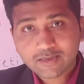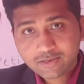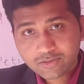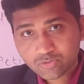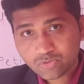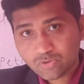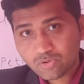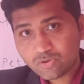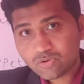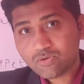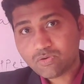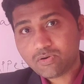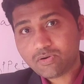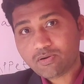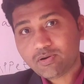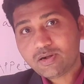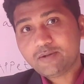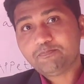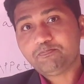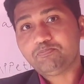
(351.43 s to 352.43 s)
So
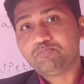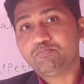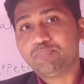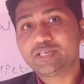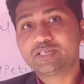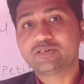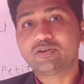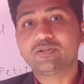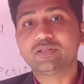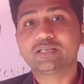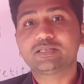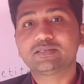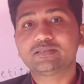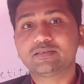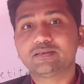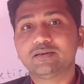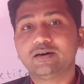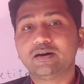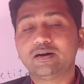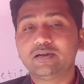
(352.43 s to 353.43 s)
based on this,
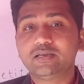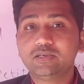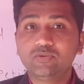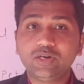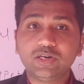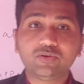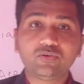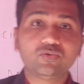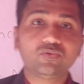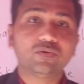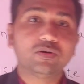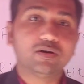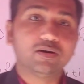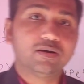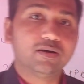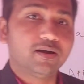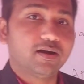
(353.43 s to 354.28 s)
you need to